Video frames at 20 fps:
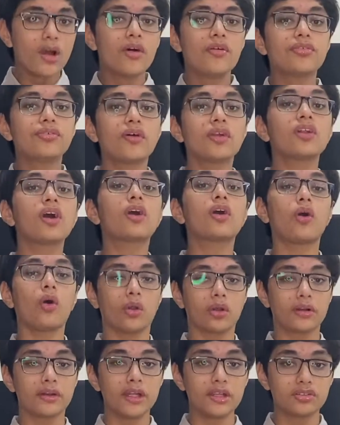for the
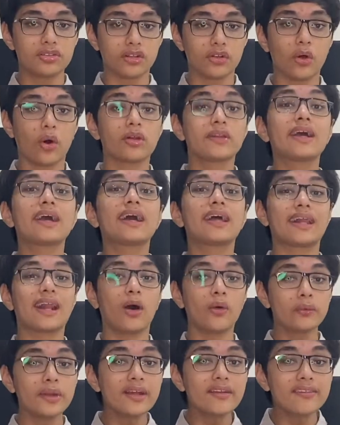coronation or the
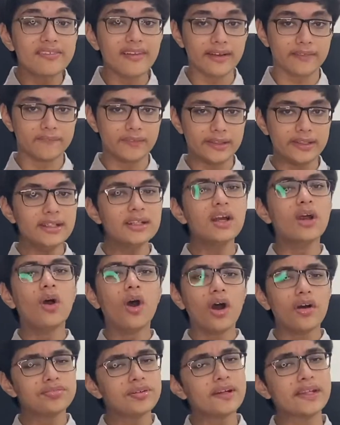crowning ceremony
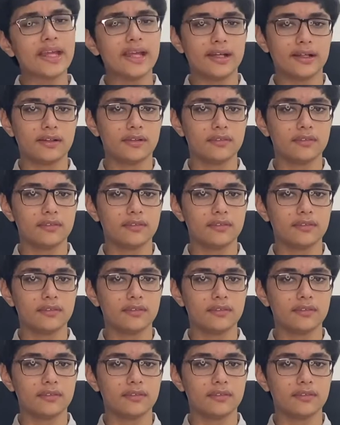of a king.